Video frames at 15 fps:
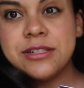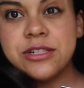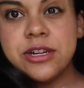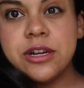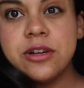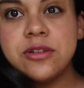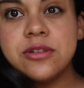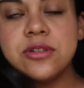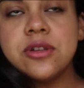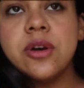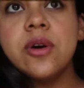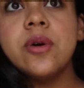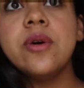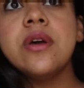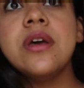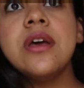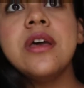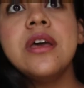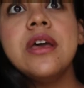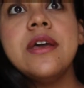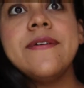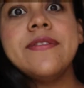gels. So
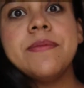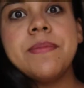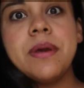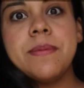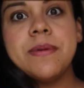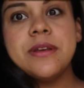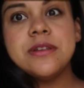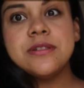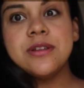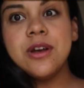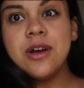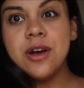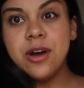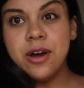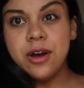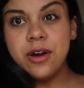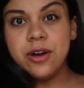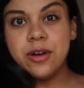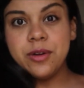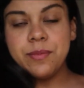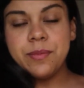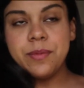if the baby's
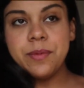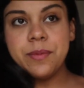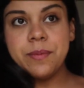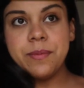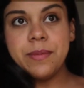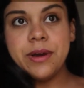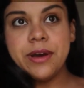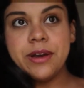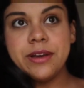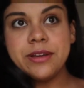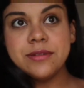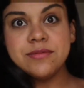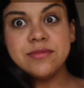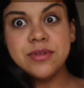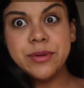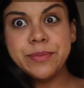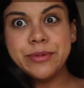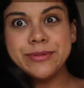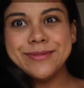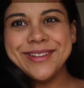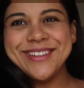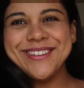on my
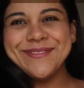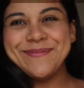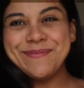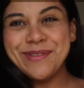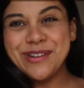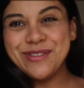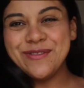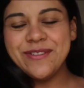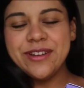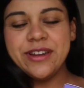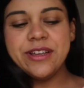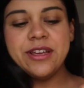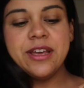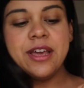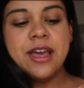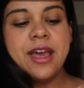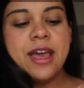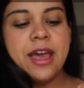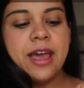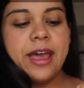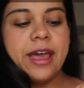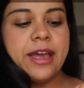nipple breastfeeding
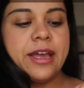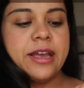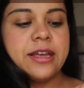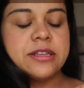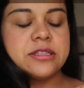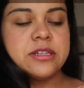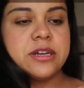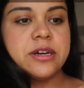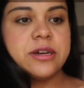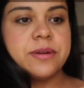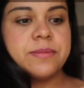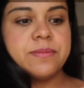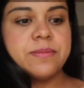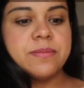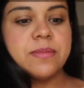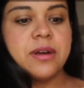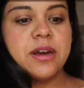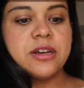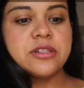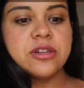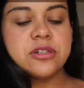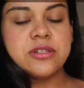and I
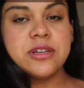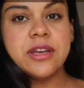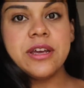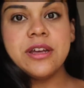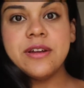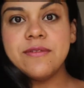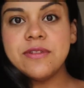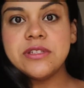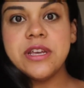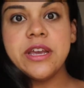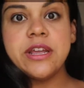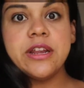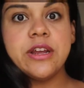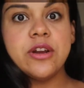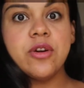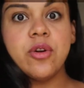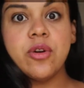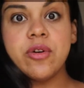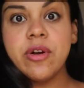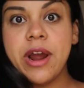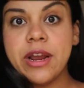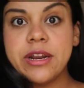start to get irritated or
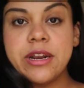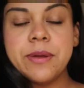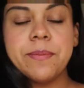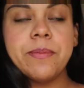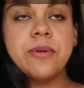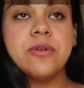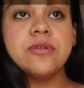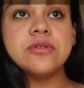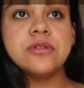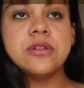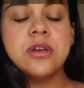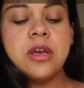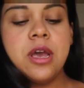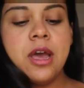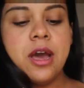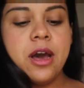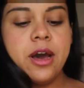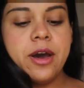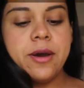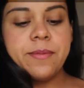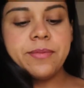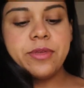cracked nipples,
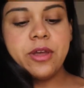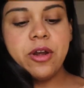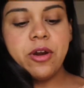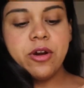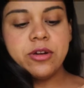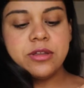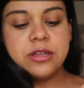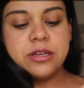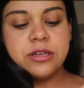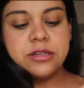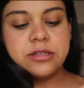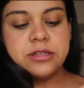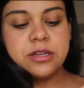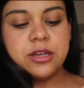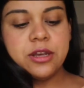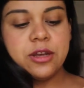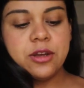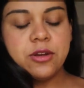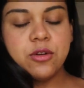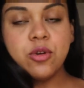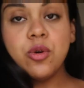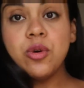they are these
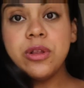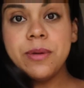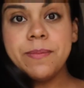cooling